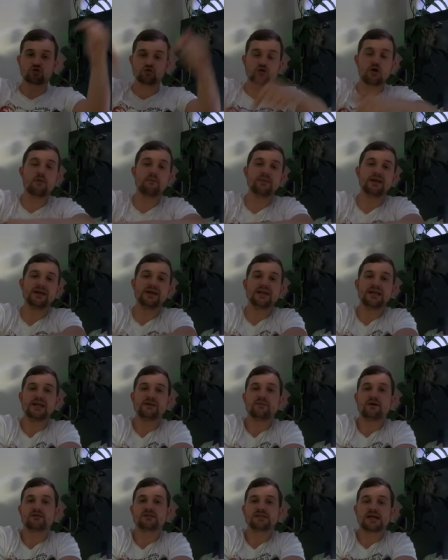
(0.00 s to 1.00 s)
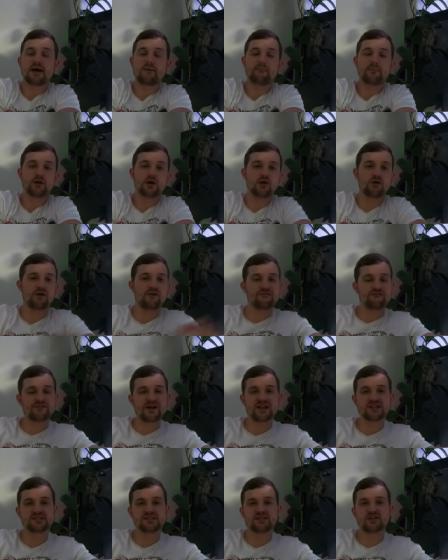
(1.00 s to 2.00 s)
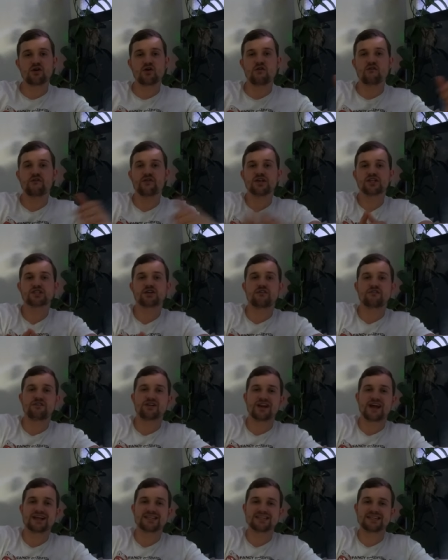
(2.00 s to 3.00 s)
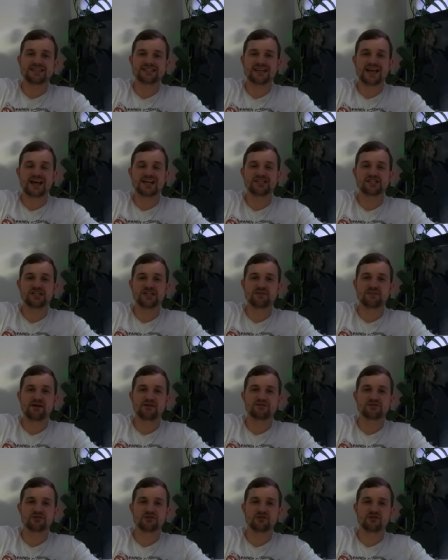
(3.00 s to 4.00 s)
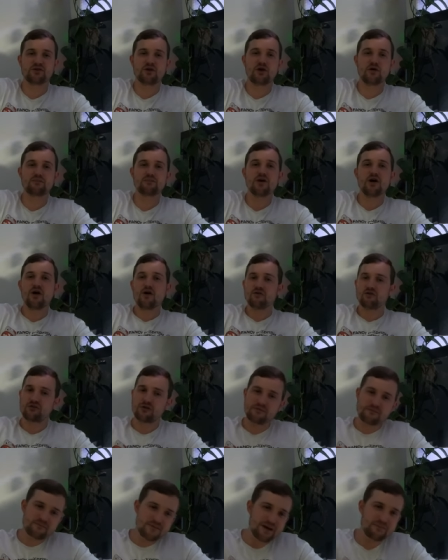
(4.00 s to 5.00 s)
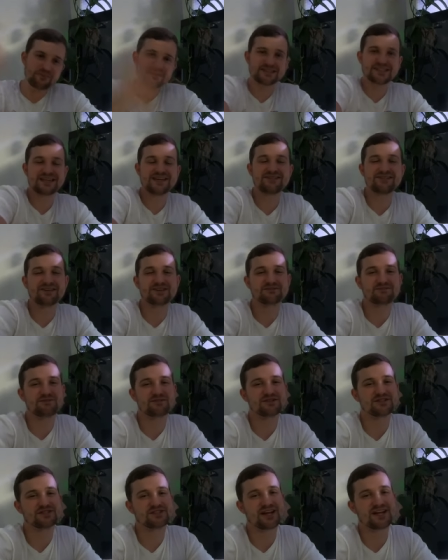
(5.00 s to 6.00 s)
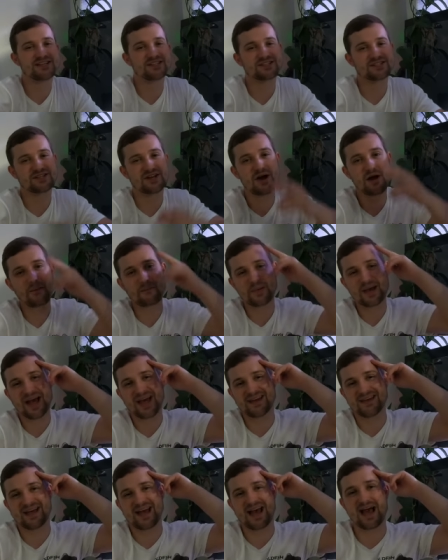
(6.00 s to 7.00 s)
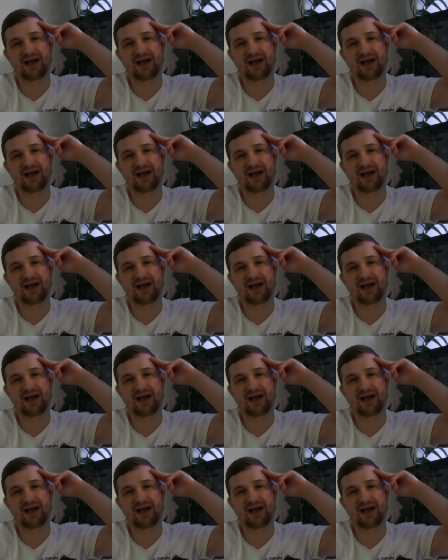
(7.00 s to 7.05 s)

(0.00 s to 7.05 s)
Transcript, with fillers: drop me an email down below, fancy goldfish fanatics at gmail dot com. Remember to keep those water changes up, and